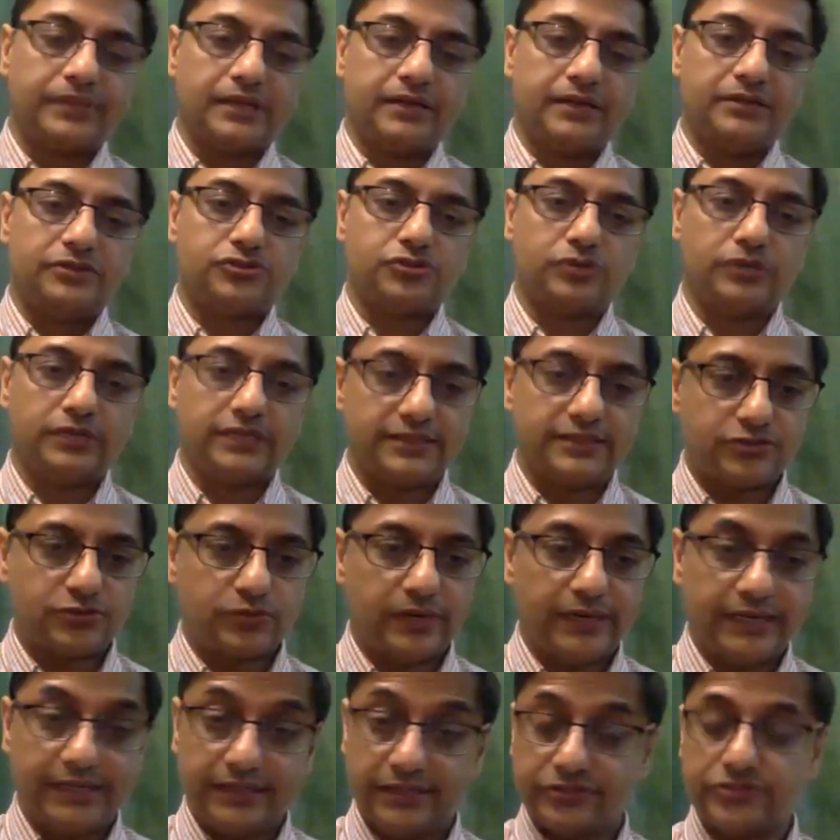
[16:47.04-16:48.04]
so it is
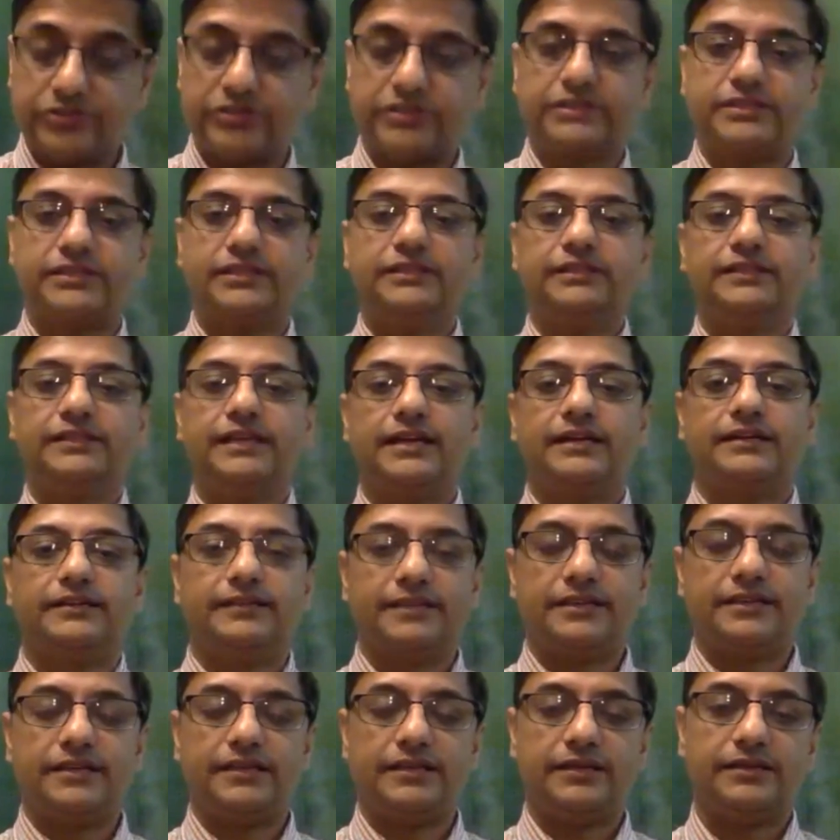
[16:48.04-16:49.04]
quite interesting that
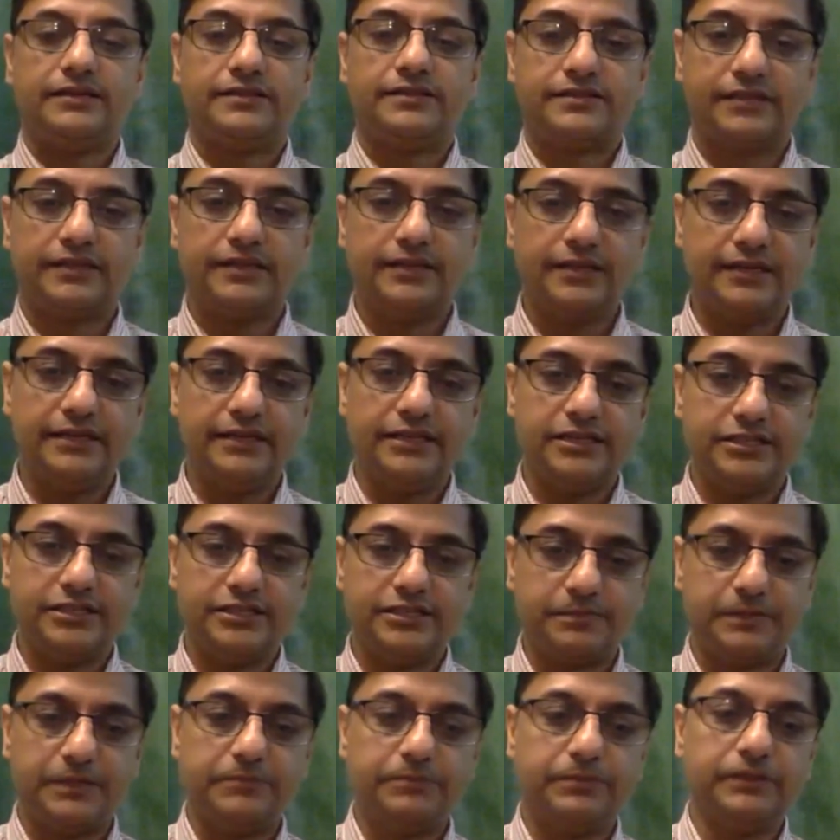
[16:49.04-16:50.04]
the sinhalese
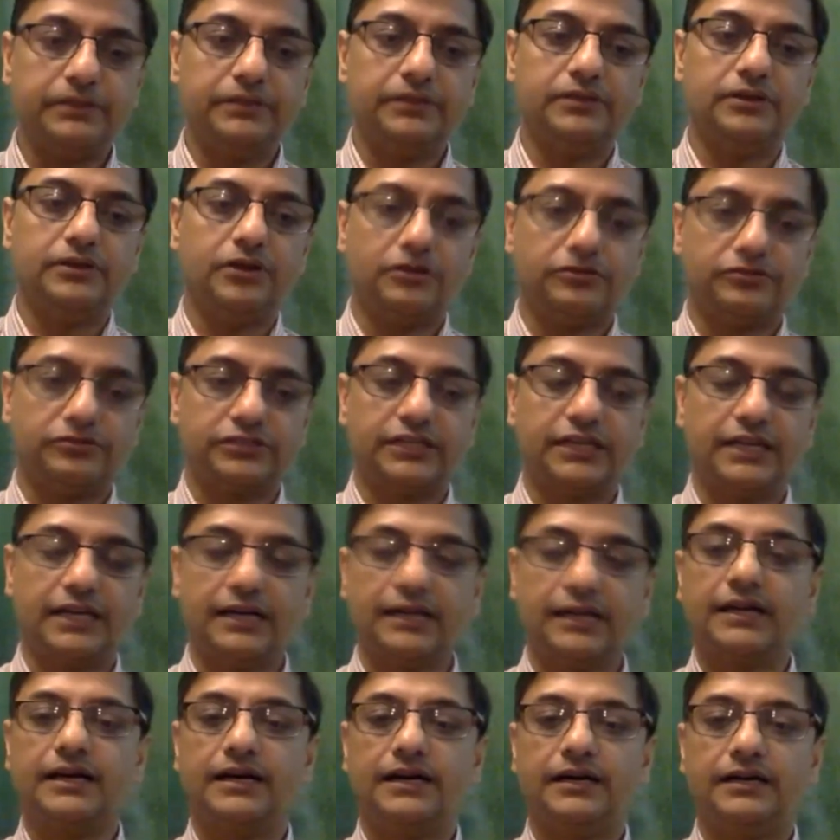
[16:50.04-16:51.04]
people of sri
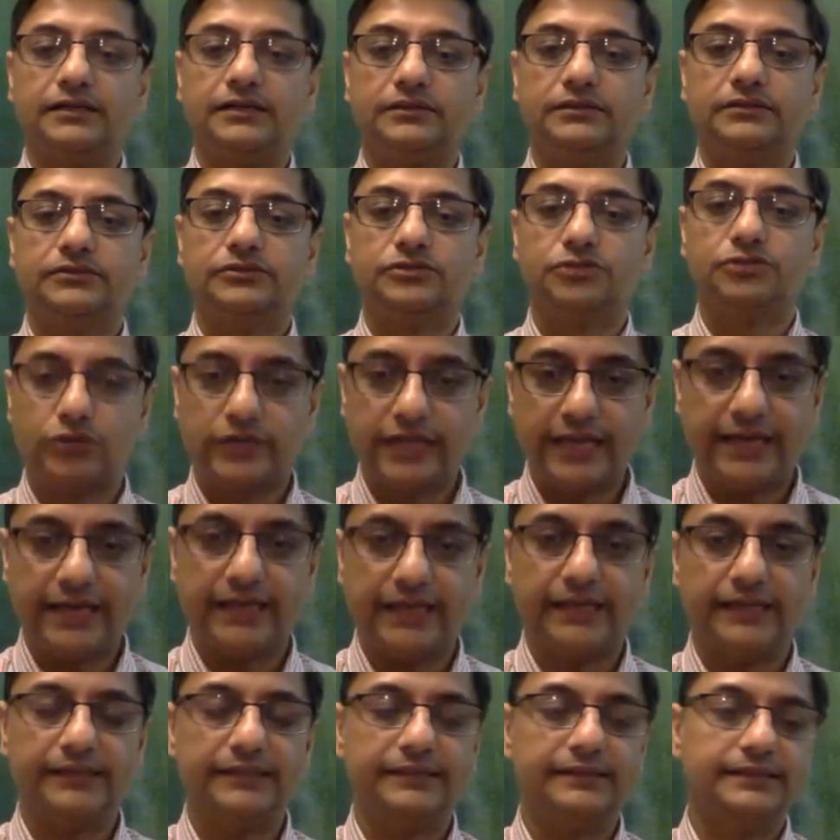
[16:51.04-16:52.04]
lanka
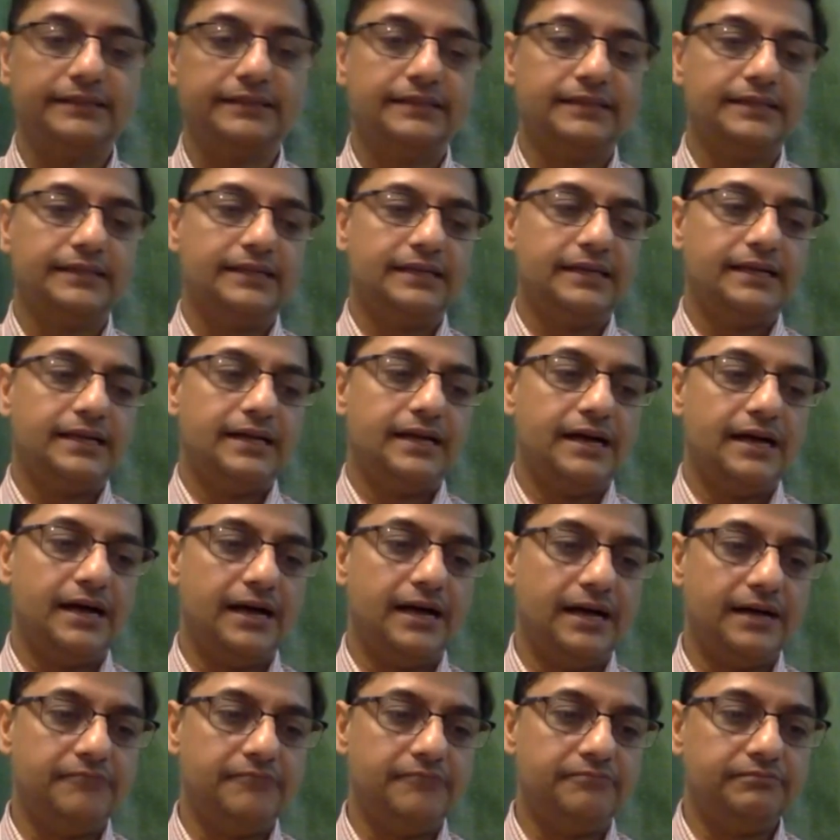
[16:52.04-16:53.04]
today
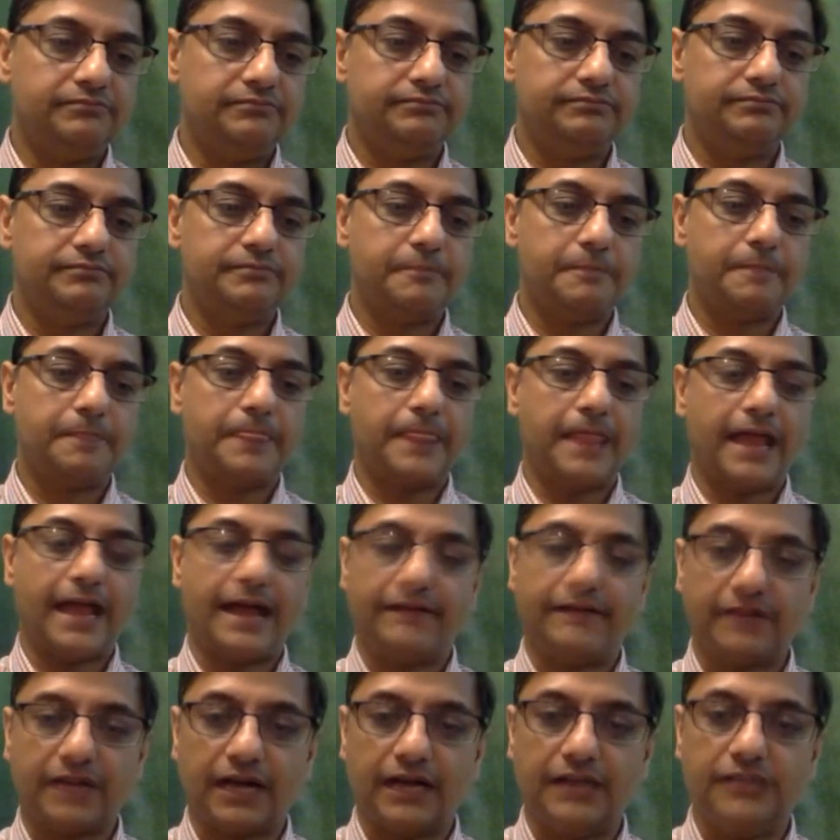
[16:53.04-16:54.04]
um, have
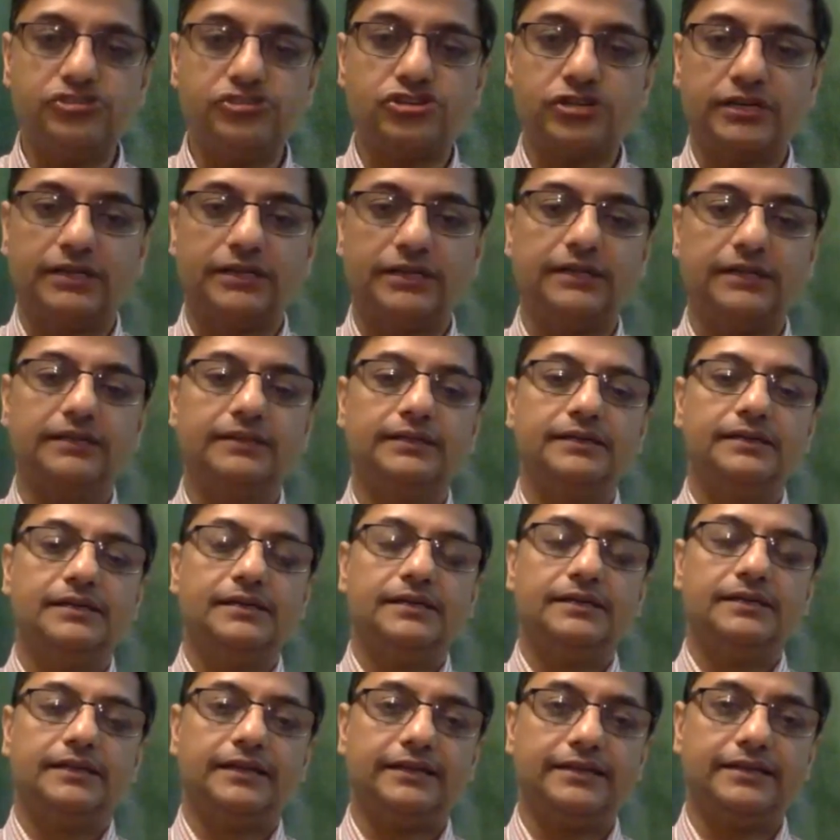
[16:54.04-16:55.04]
a culture
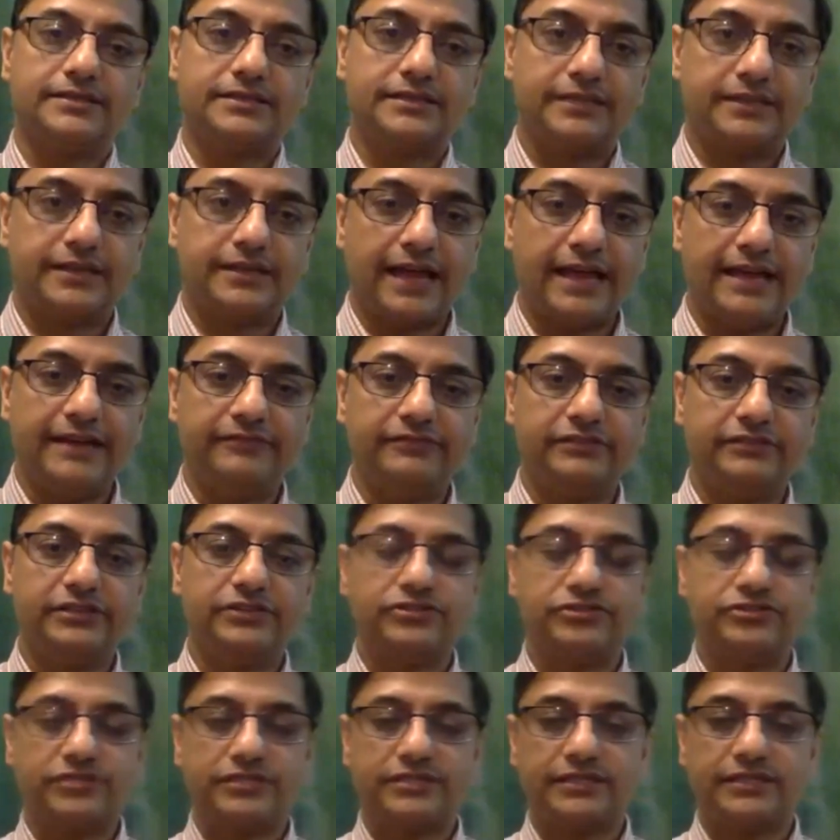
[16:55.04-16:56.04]
that is derived,
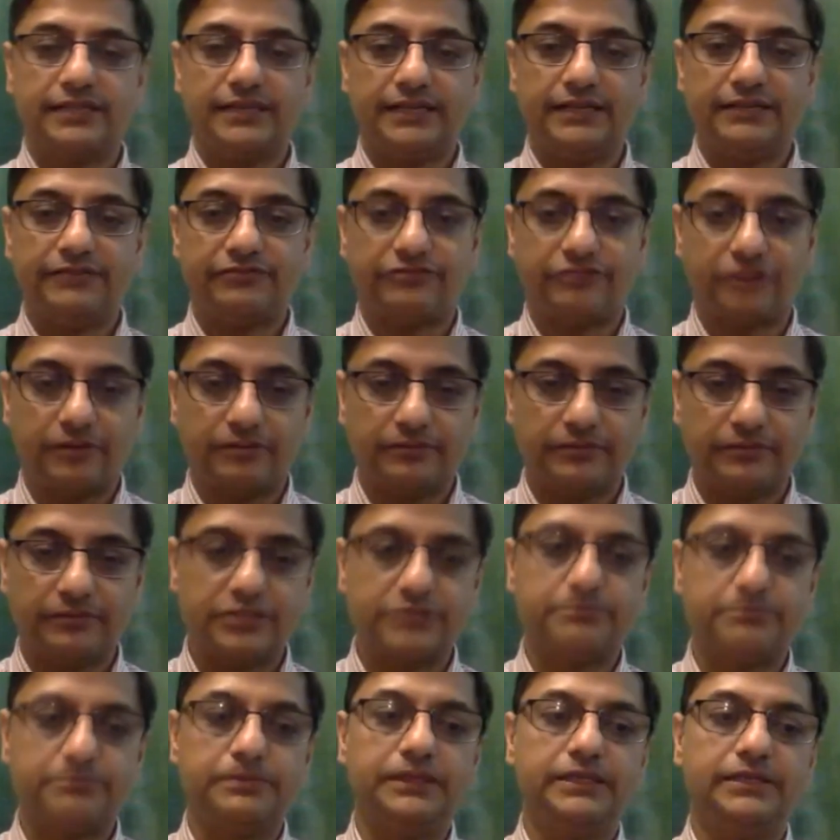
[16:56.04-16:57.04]
interestingly, from this
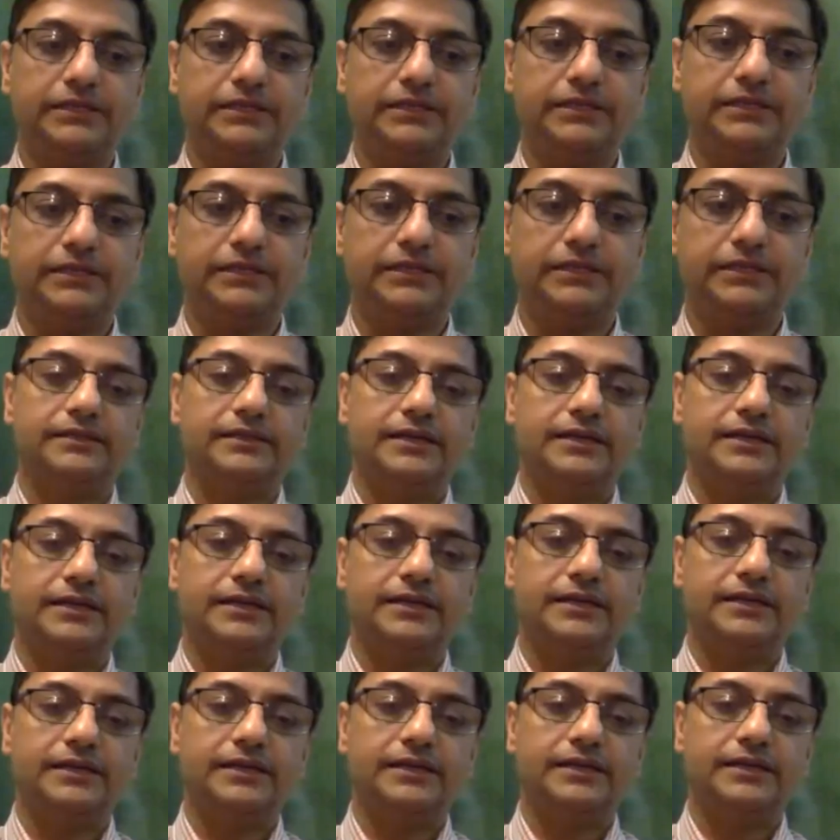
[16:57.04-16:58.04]
period
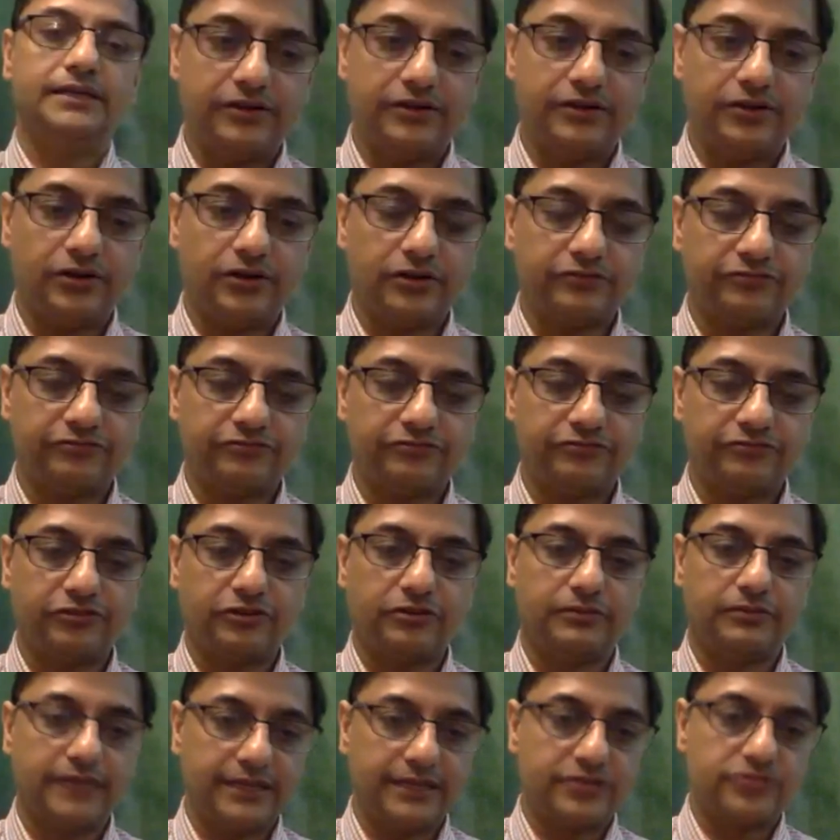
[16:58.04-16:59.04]
and not
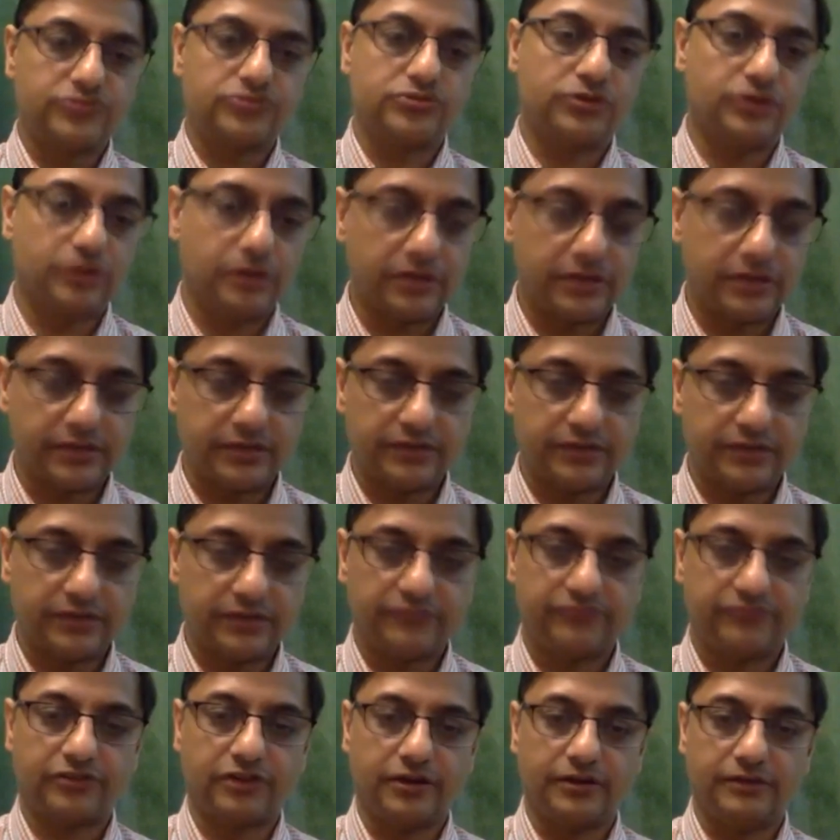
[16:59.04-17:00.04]
from next door,
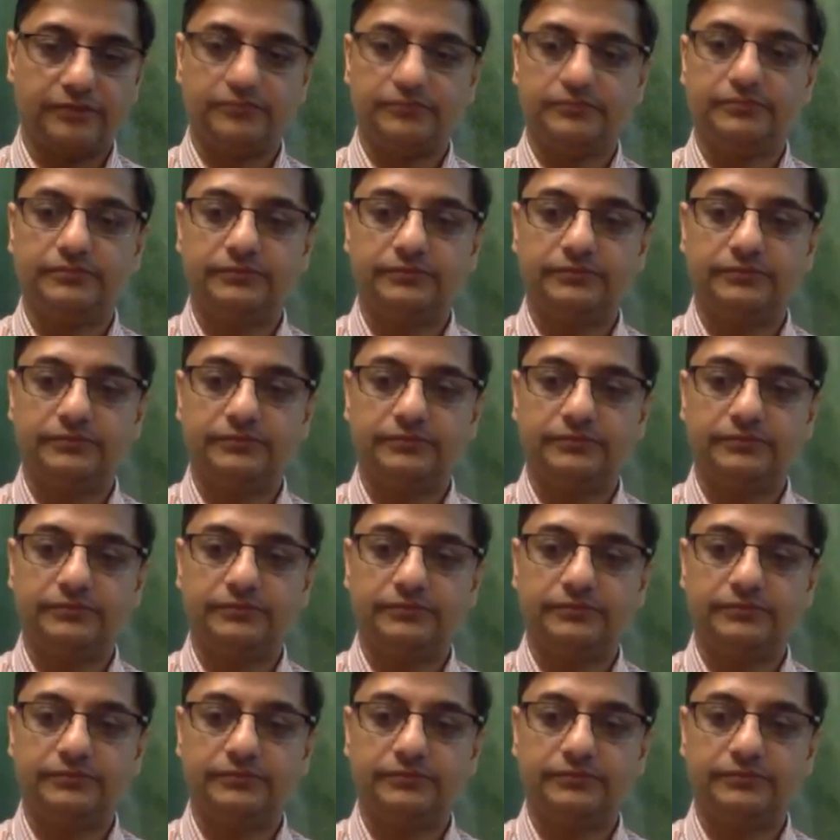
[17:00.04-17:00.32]
from